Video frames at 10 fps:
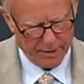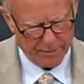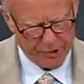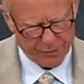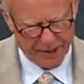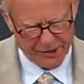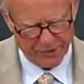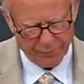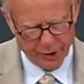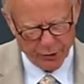Mr.
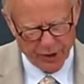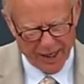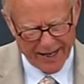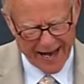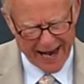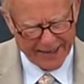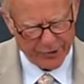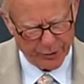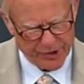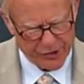President, if we do not act
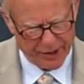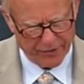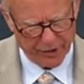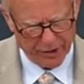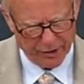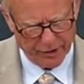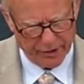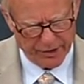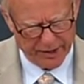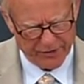to extend the
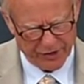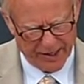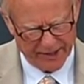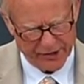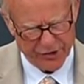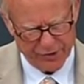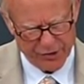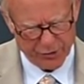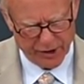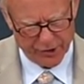current death tax
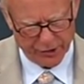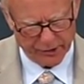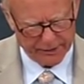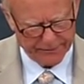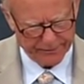structure,